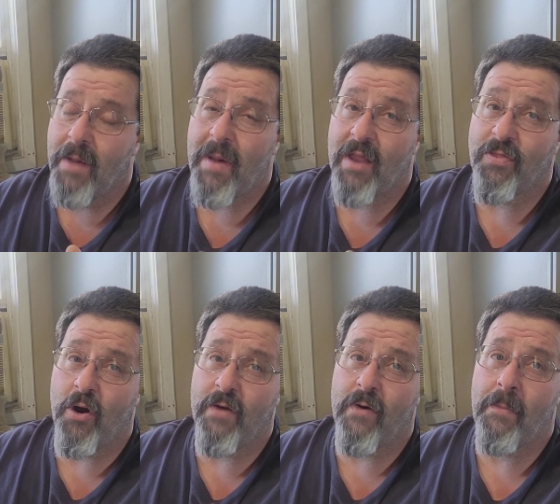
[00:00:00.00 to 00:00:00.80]
About
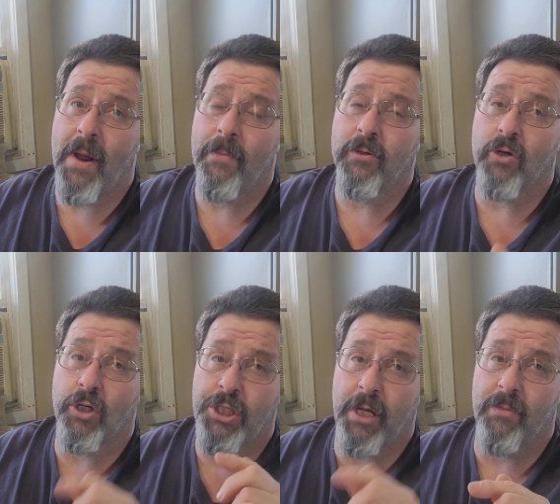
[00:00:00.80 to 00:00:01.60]
1/3 of our peppers are
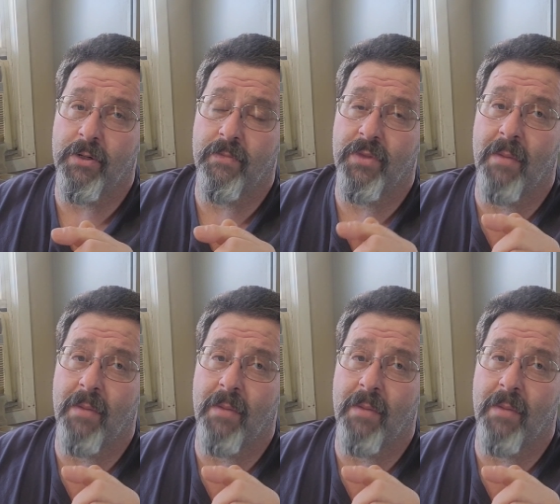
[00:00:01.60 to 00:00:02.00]
shipped.